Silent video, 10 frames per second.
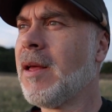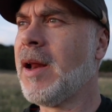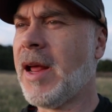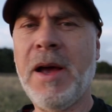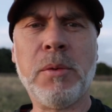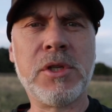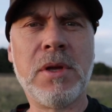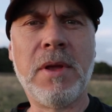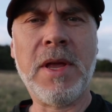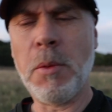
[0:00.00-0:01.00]
in a house.
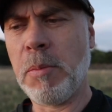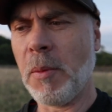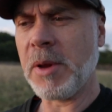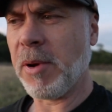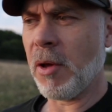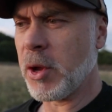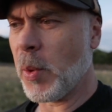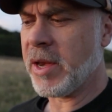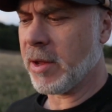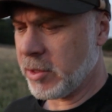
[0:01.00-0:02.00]
It would probably blow your
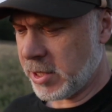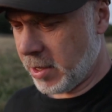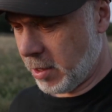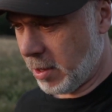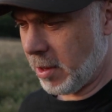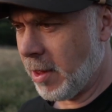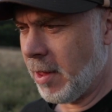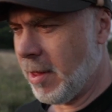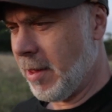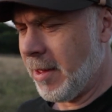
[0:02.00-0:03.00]
windows in
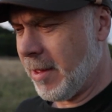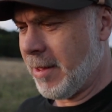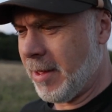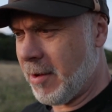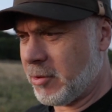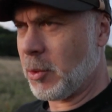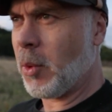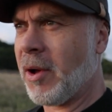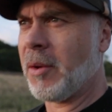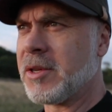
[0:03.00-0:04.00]
after a
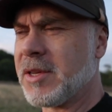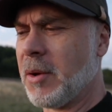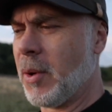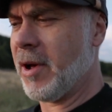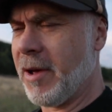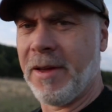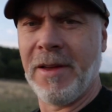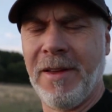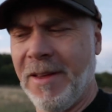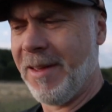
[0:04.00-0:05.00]
while. So
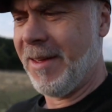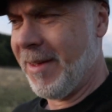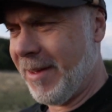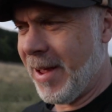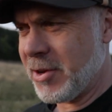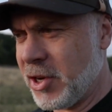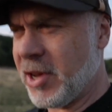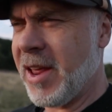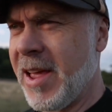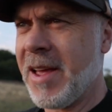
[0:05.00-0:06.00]
as you
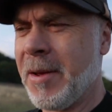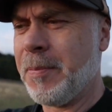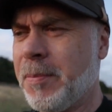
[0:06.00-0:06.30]
can hear.